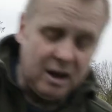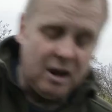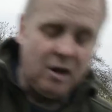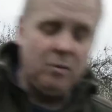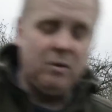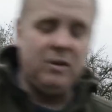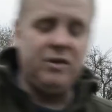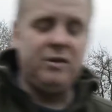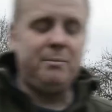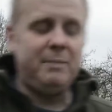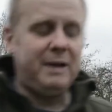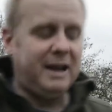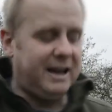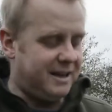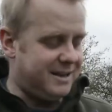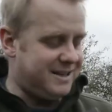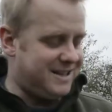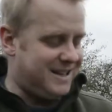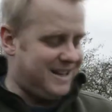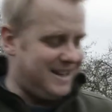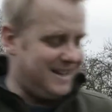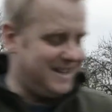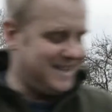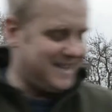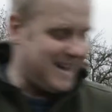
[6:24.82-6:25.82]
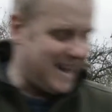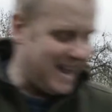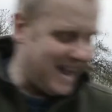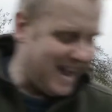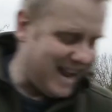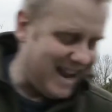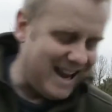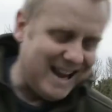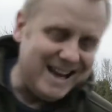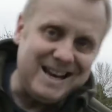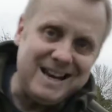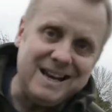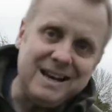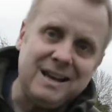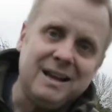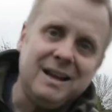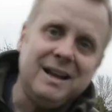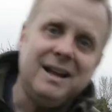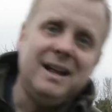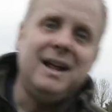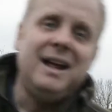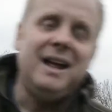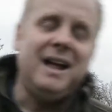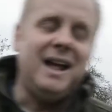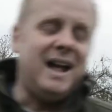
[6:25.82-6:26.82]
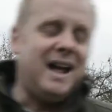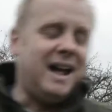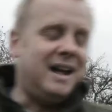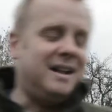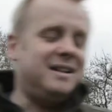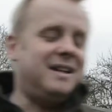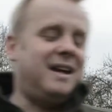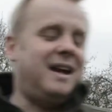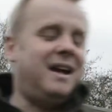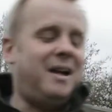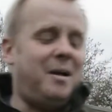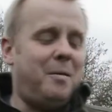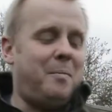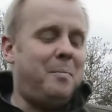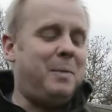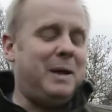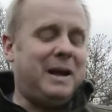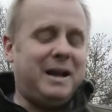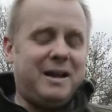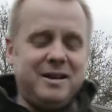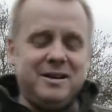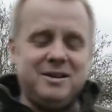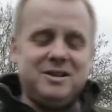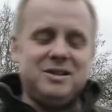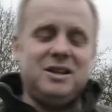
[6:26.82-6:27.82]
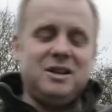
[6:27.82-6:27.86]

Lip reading: When the magazine's in, because